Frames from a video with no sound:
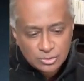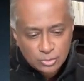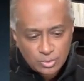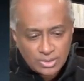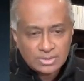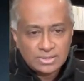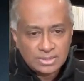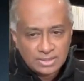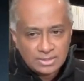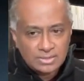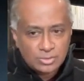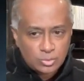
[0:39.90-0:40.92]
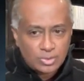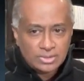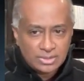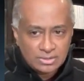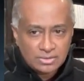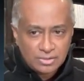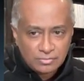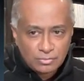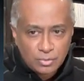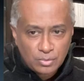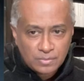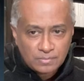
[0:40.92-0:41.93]

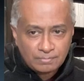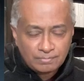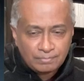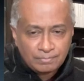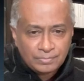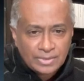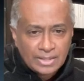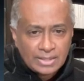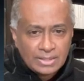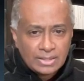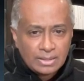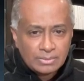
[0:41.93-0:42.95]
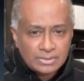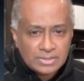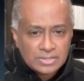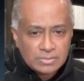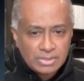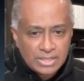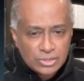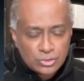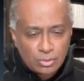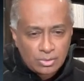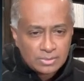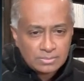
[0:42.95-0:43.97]
2034. I mean, this is based
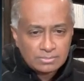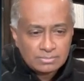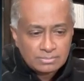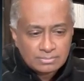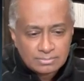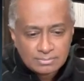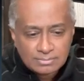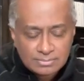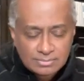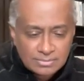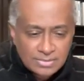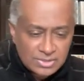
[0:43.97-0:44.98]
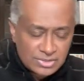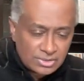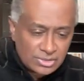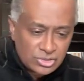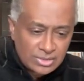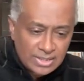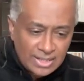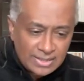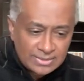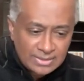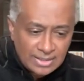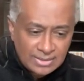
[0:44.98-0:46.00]
on research
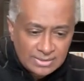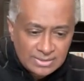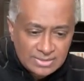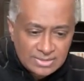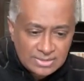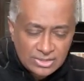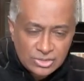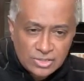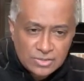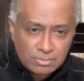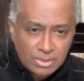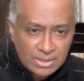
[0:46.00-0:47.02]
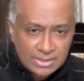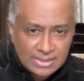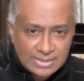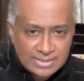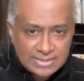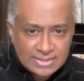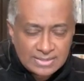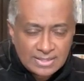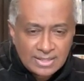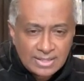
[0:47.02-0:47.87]
that analysts such as Barclays